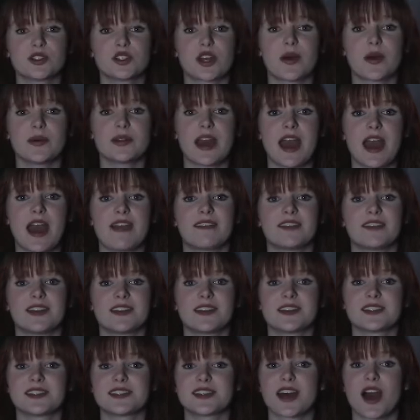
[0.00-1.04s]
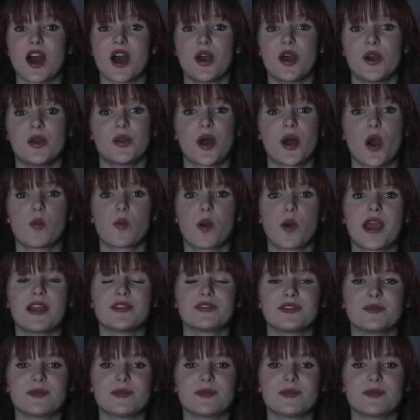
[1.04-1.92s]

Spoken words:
Chow an area that's their own, away